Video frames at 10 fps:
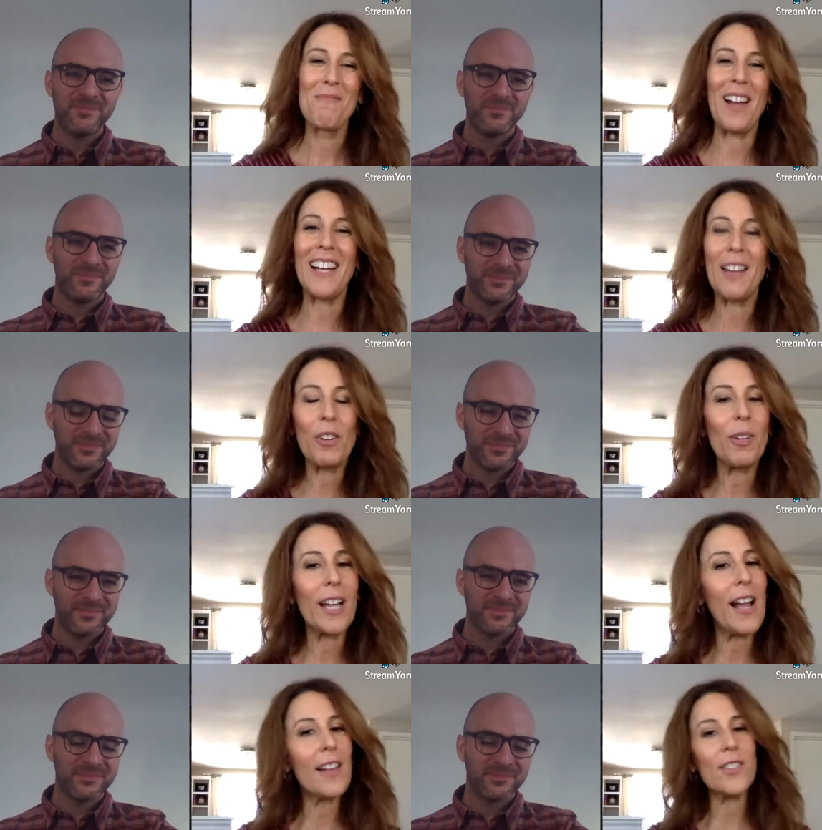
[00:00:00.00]
Speaker 1: But everyone
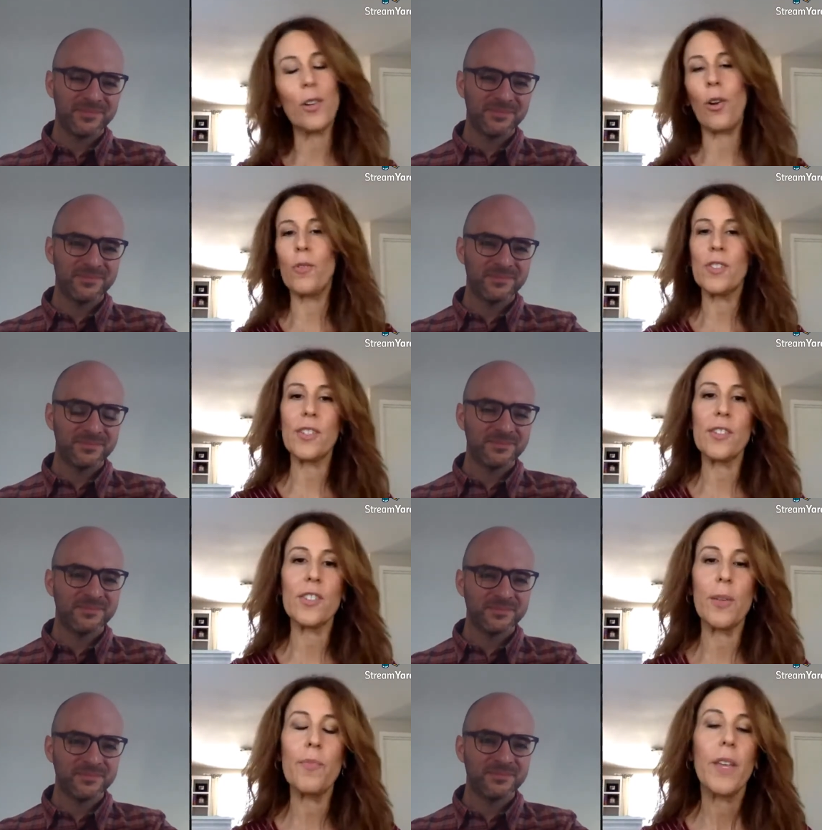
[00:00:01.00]
has their own
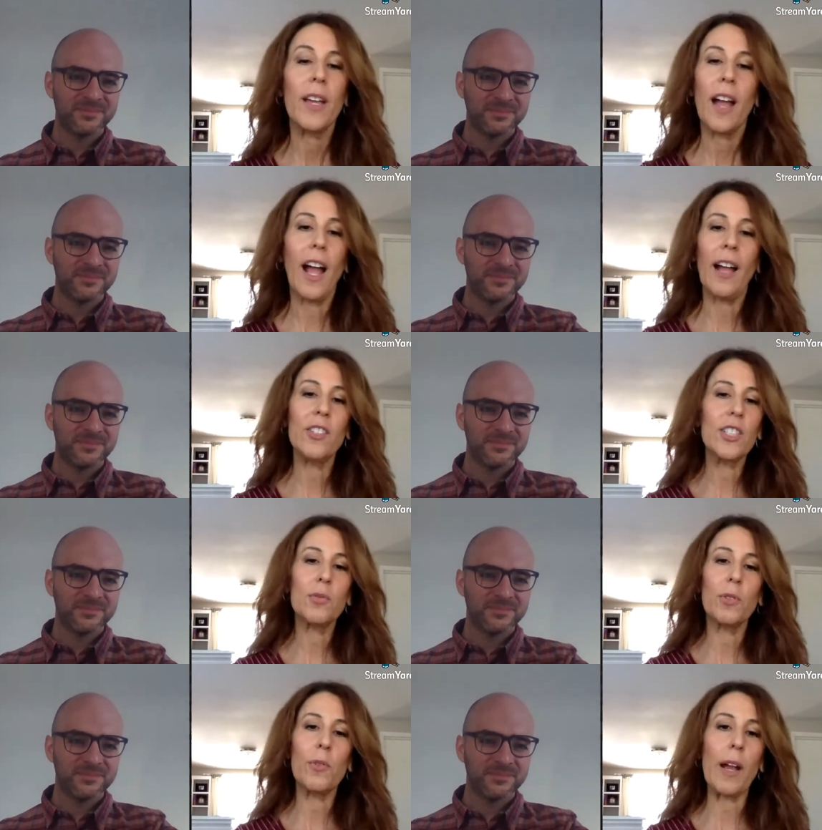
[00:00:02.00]
system. I just
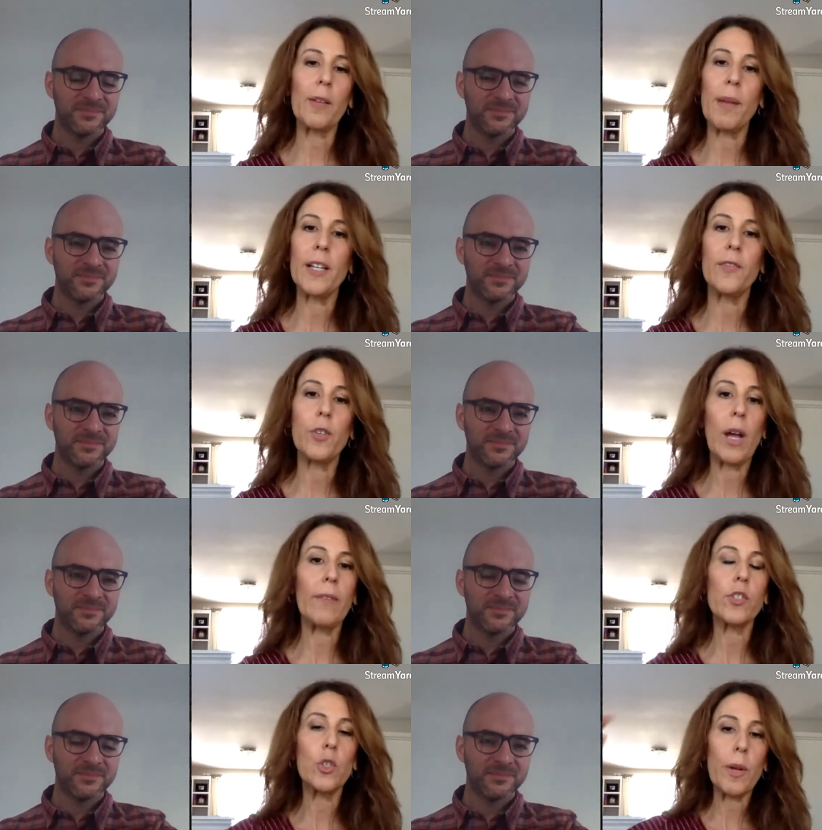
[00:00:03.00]
would recommend if you
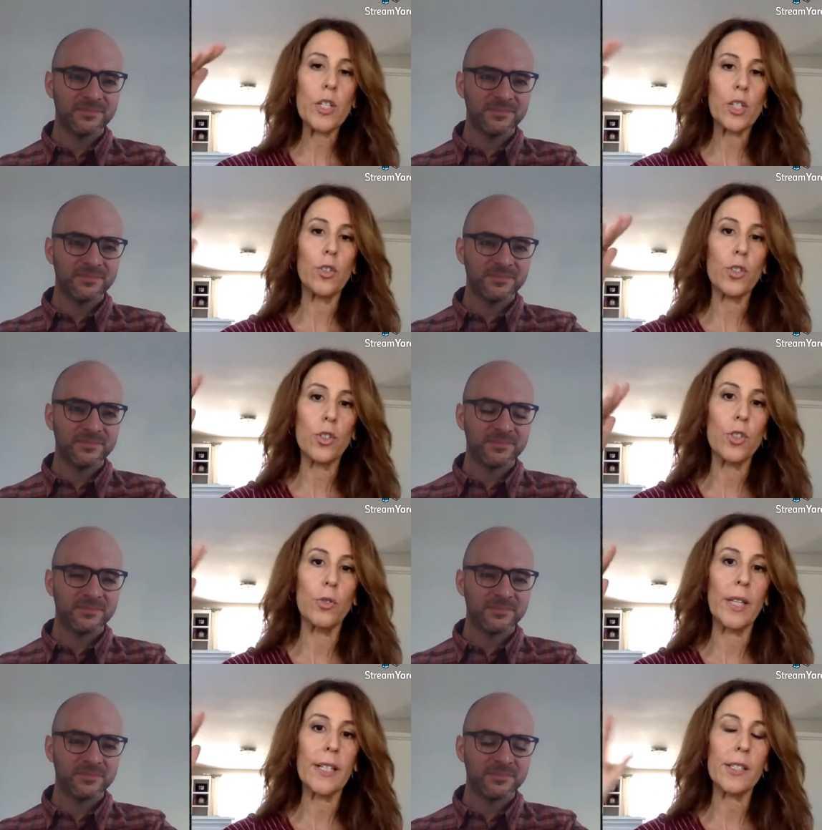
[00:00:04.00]
have too much on your
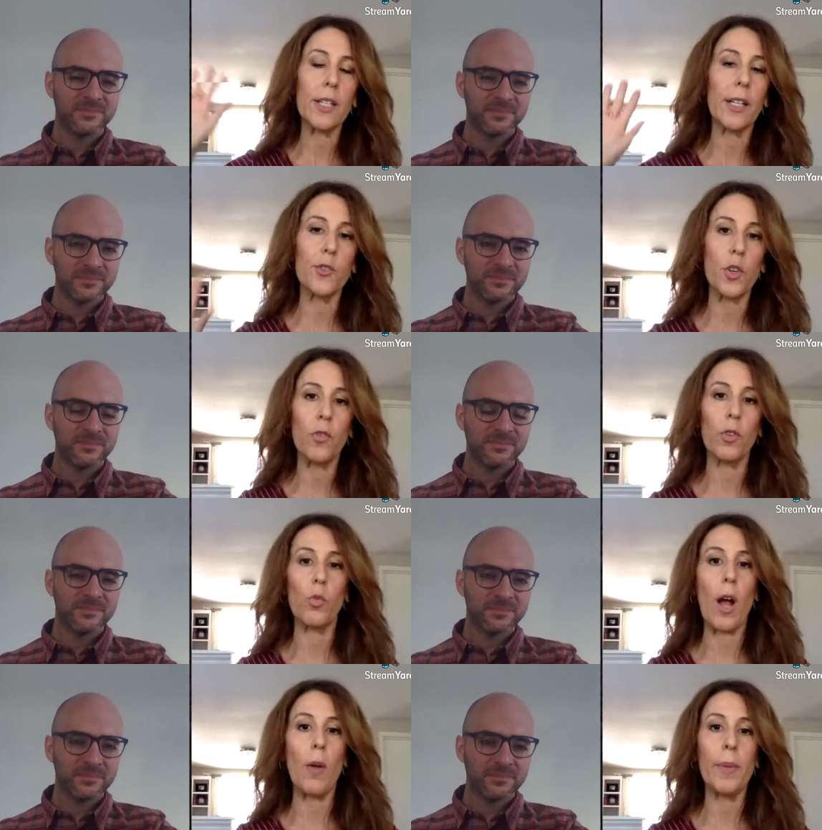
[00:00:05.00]
to-do list, it gets
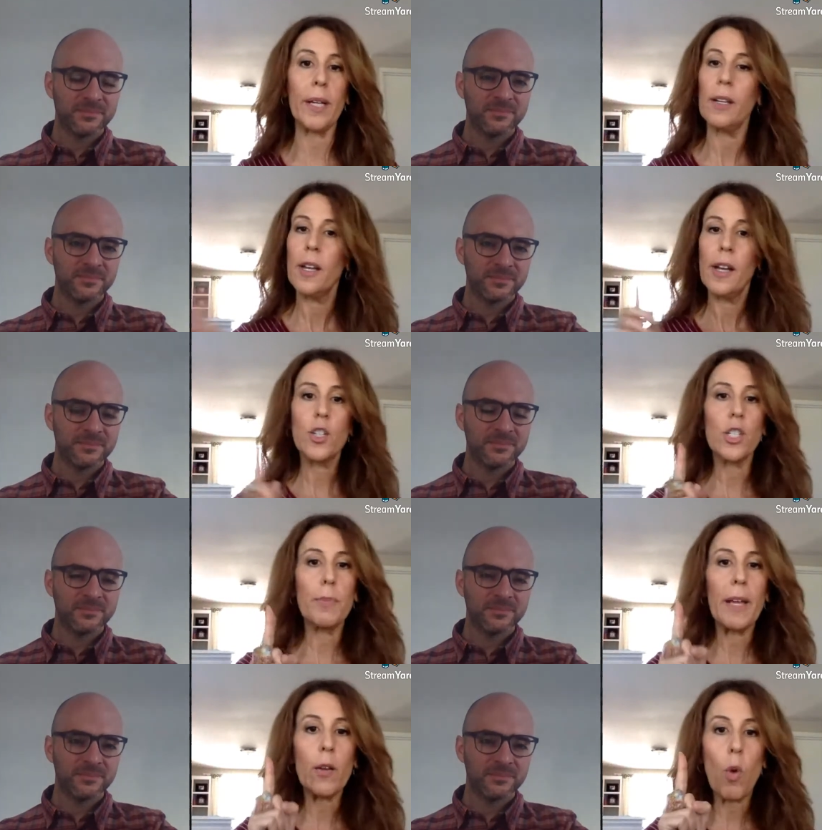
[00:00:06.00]
overwhelming
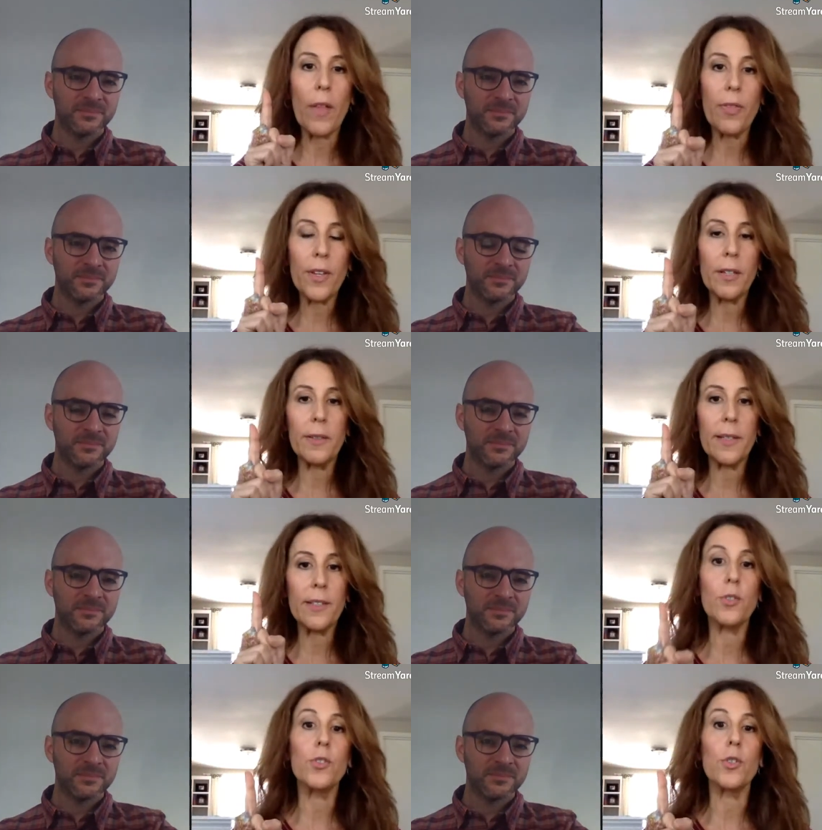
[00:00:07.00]
just pick one thing you need
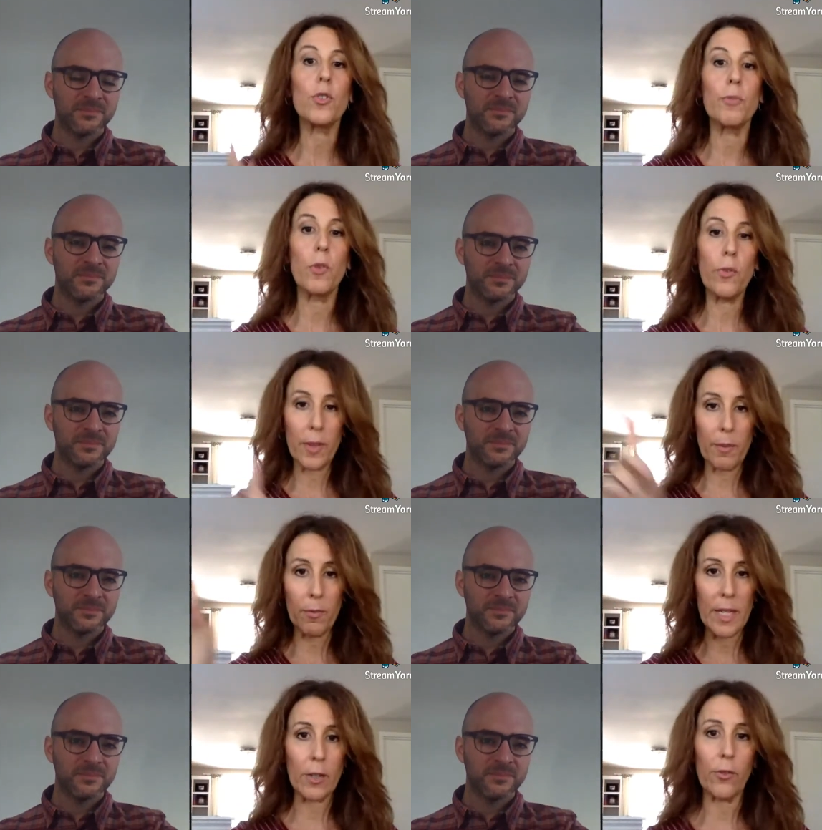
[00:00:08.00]
to do to move the
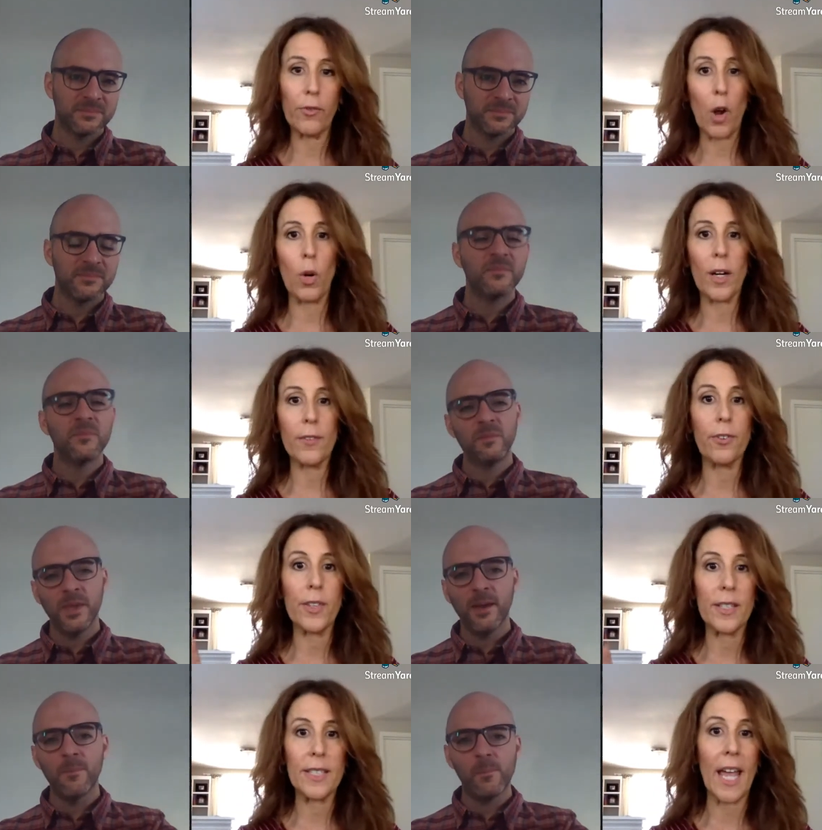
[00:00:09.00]
needle forward for
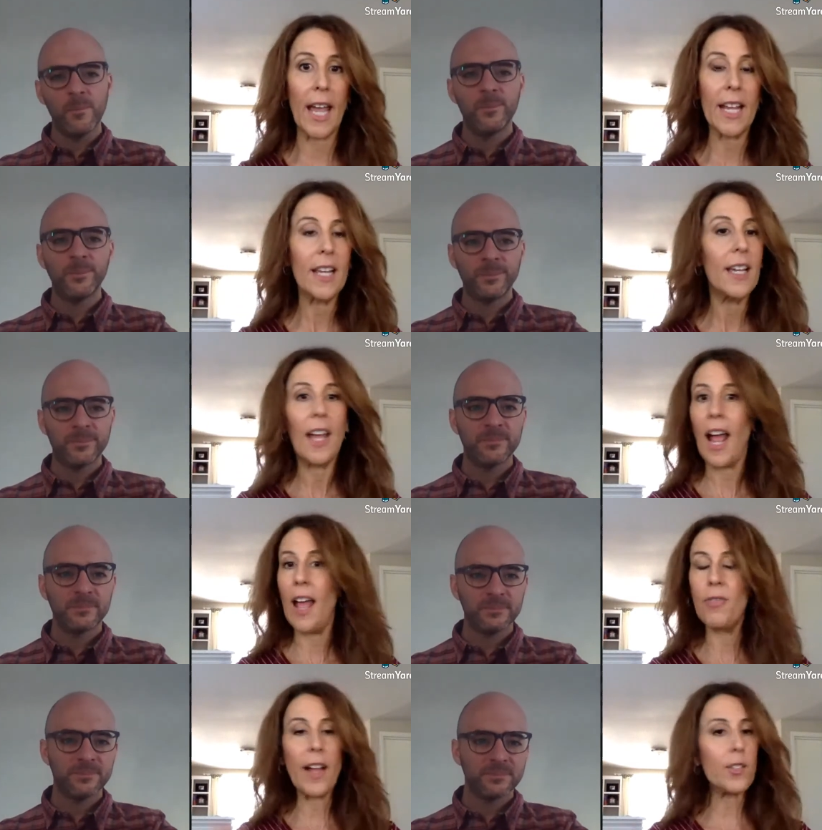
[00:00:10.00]
the yeah. day
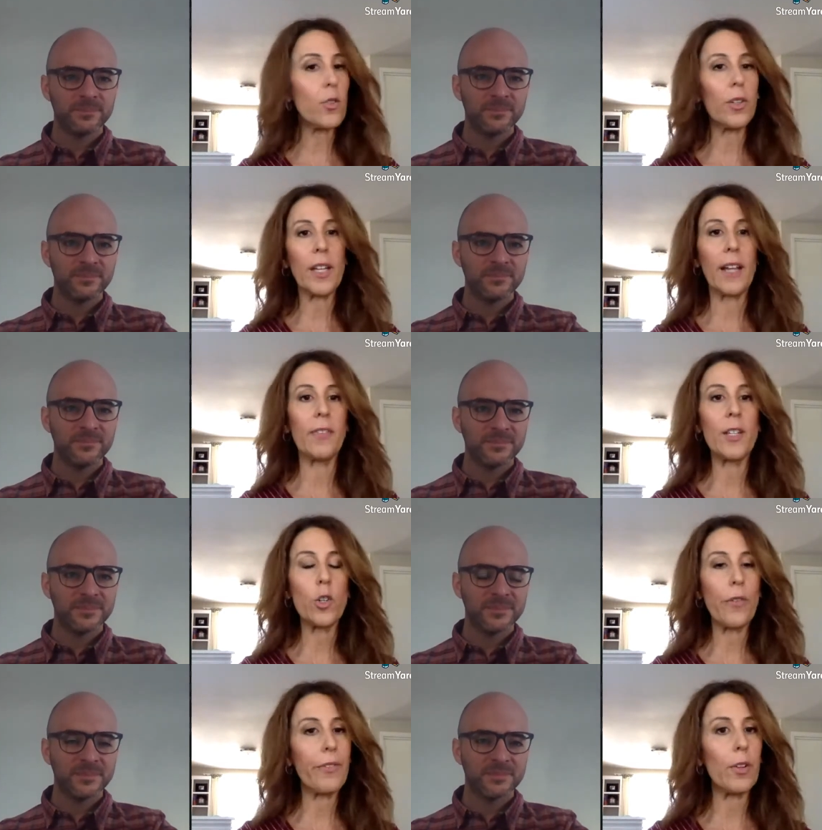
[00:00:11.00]
and that's all it, and then you
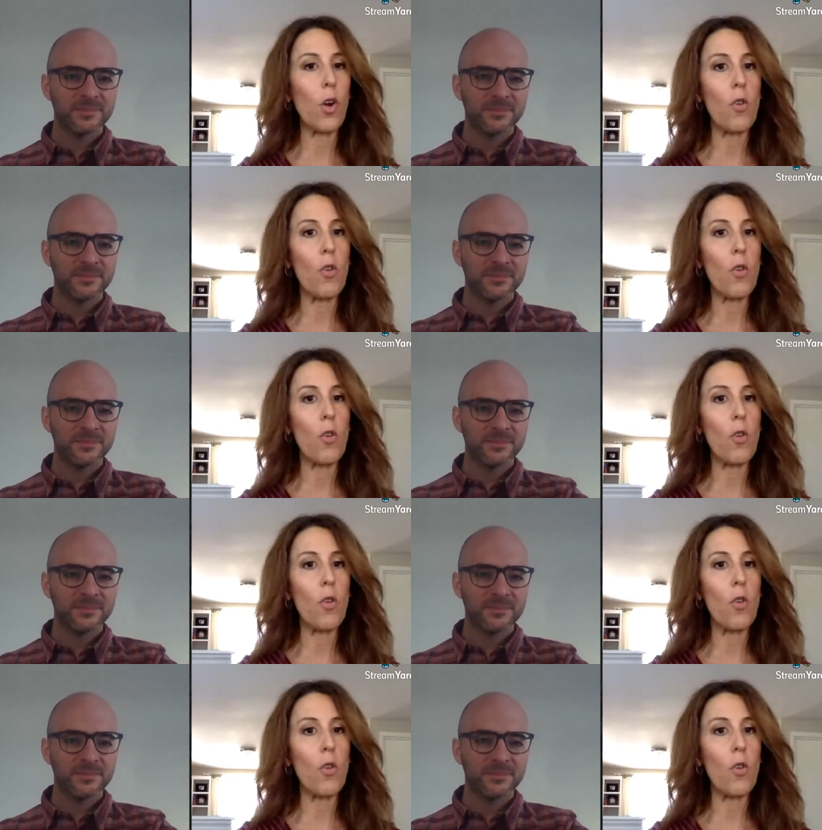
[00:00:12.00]
don't feel